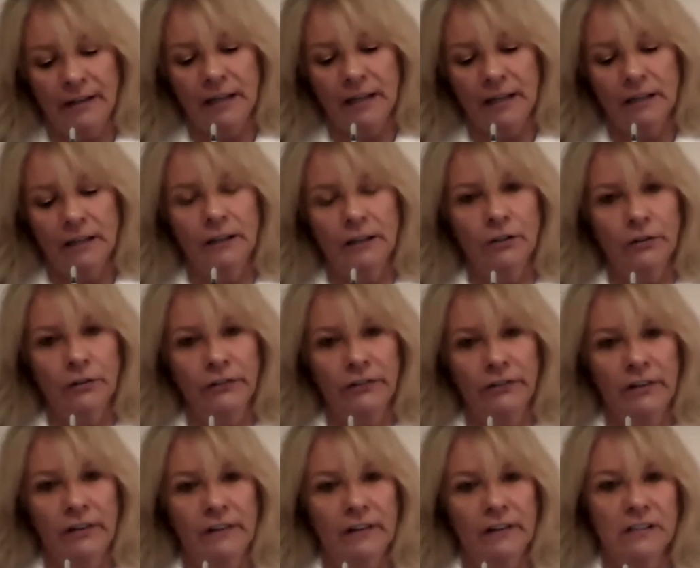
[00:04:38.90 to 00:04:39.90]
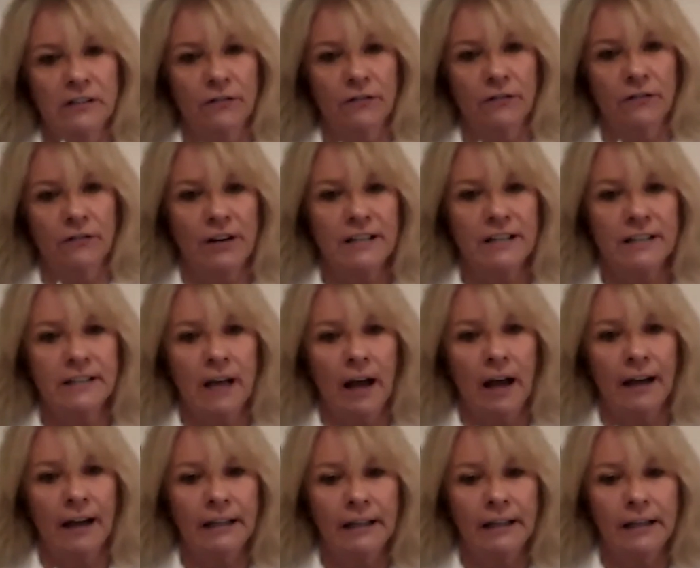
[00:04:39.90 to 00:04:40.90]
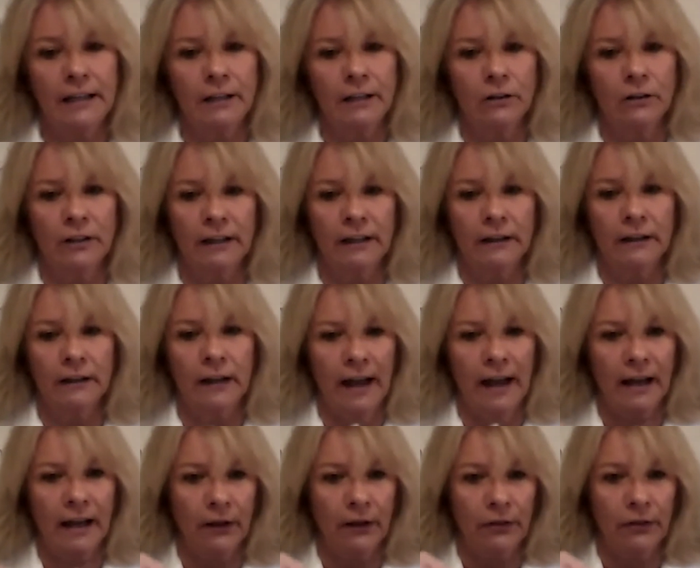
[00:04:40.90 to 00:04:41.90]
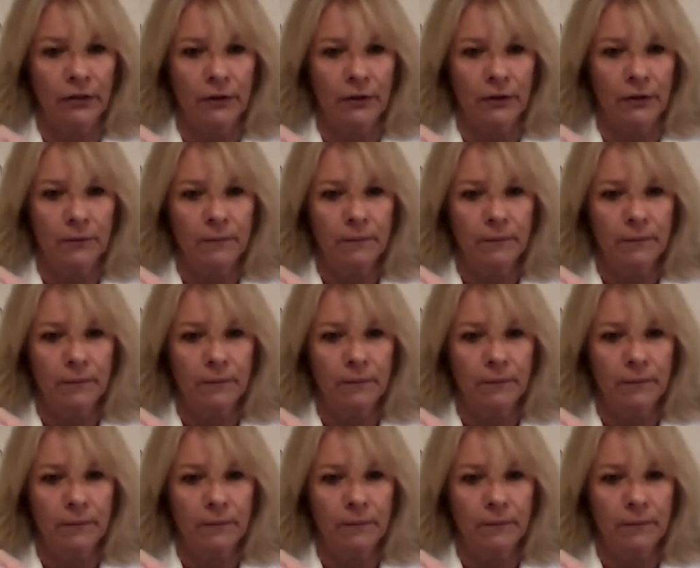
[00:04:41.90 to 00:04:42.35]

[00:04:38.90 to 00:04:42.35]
that needle, and you'll see that it's a very tiny needle in length.